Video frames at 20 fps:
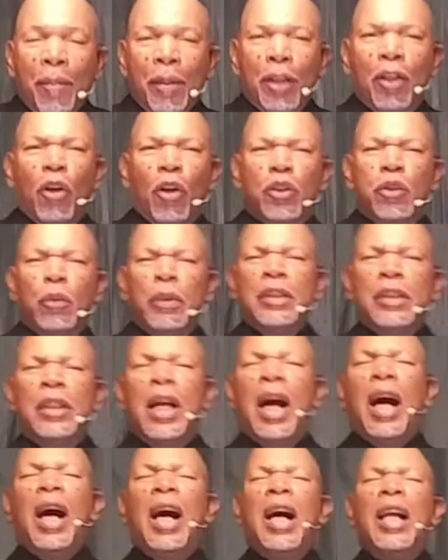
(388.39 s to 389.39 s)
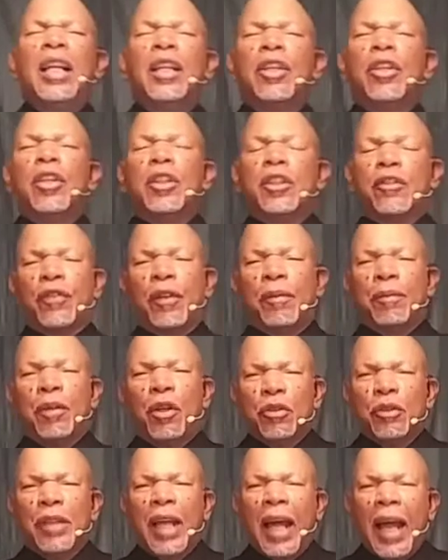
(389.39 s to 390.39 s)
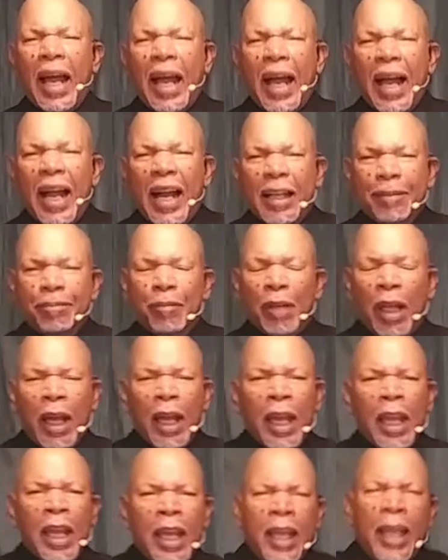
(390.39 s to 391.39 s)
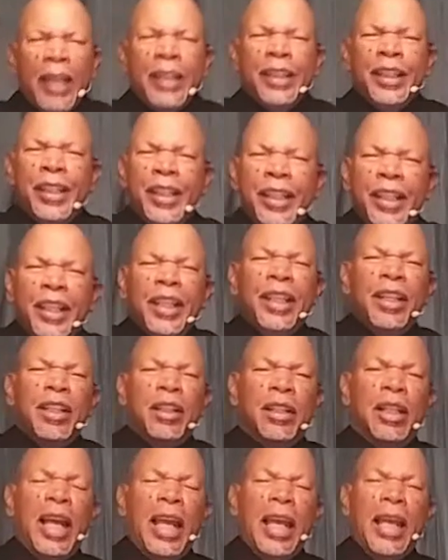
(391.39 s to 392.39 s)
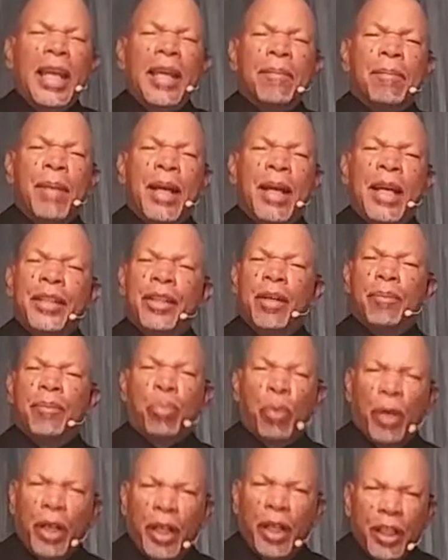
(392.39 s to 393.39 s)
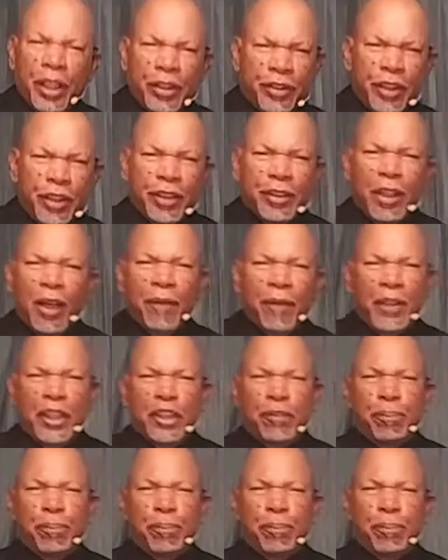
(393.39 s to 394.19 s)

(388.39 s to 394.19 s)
Because when God looks from on high and hear, amen, the praises of his